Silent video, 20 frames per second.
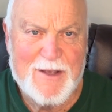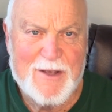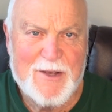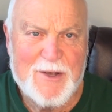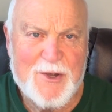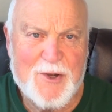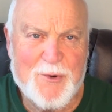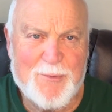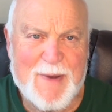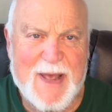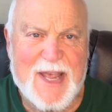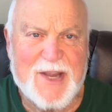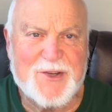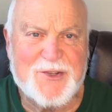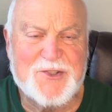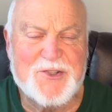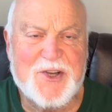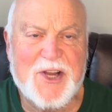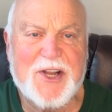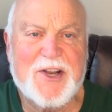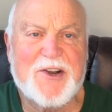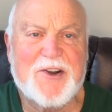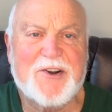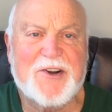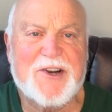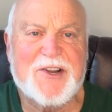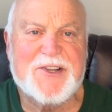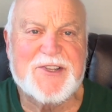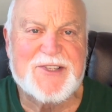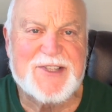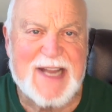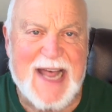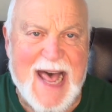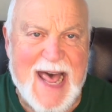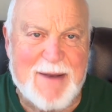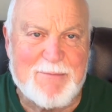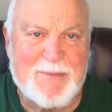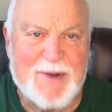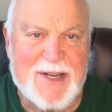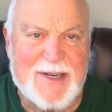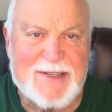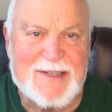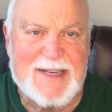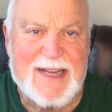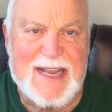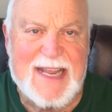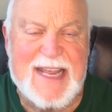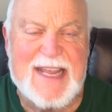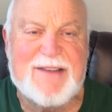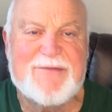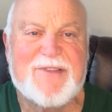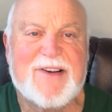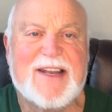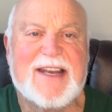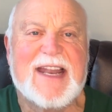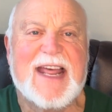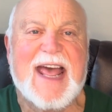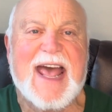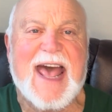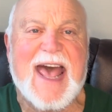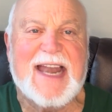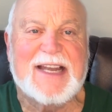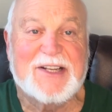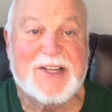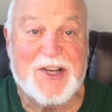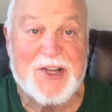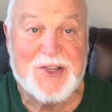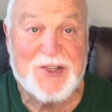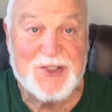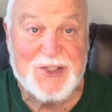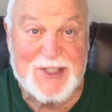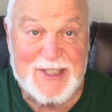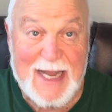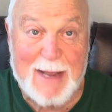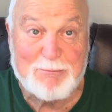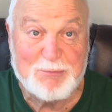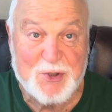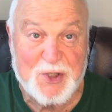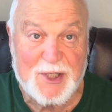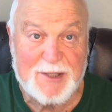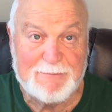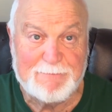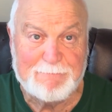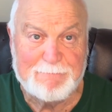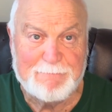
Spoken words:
who makes gender assignment even at conception.